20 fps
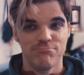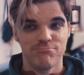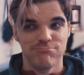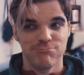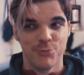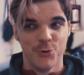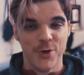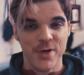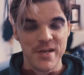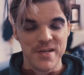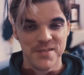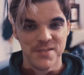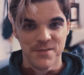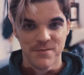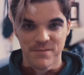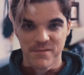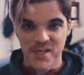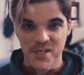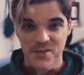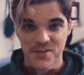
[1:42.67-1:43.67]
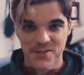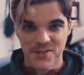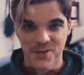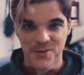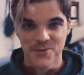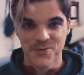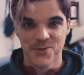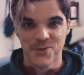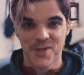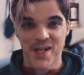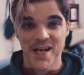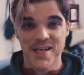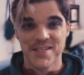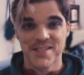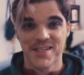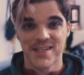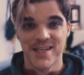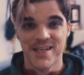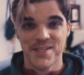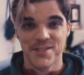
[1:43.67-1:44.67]
pretty severe social
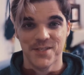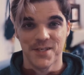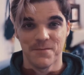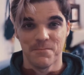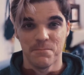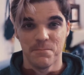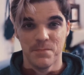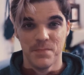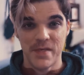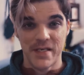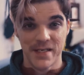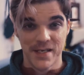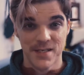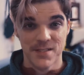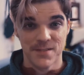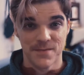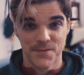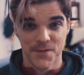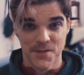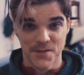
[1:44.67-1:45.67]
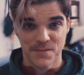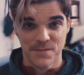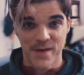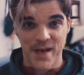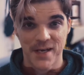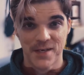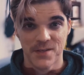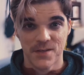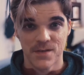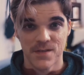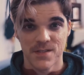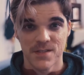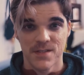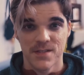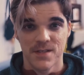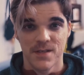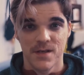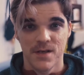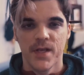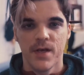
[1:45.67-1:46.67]
isolation because of those factors.
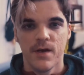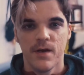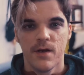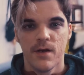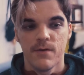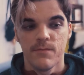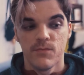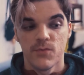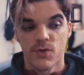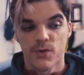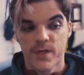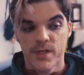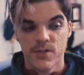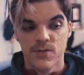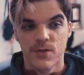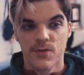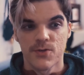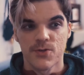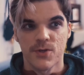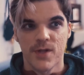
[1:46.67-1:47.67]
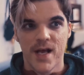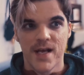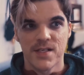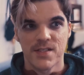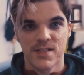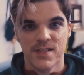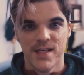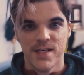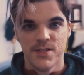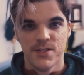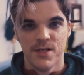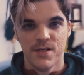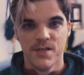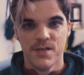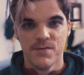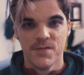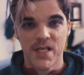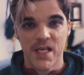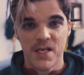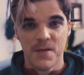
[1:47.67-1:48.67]
During social isolation,
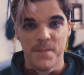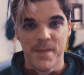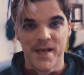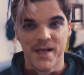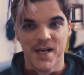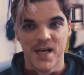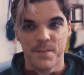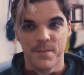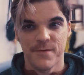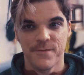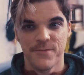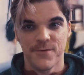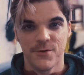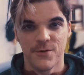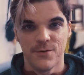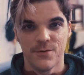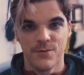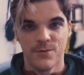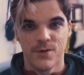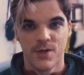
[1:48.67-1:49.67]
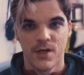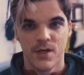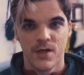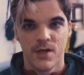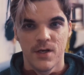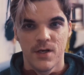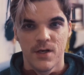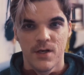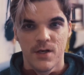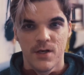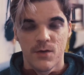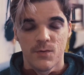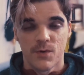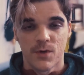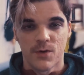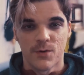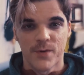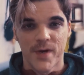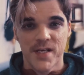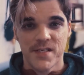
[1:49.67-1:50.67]
you tend to pick up a few
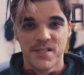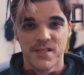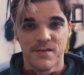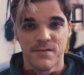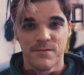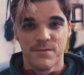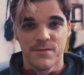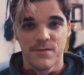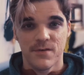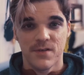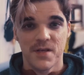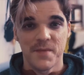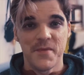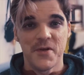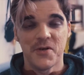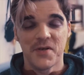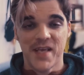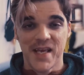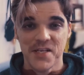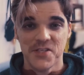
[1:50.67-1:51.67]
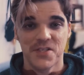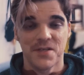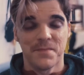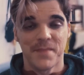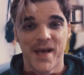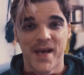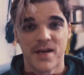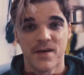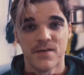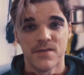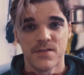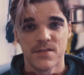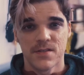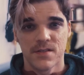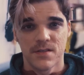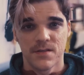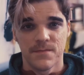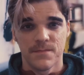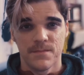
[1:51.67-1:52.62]
regressive communication patterns.